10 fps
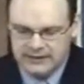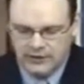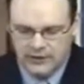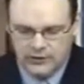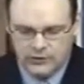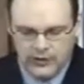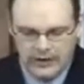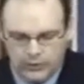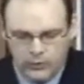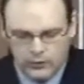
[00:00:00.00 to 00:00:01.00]
You know, I heard a
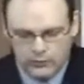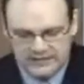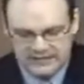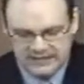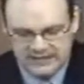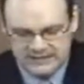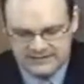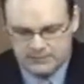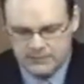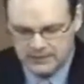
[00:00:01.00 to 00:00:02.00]
great quote recently that
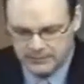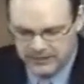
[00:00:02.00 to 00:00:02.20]
said, many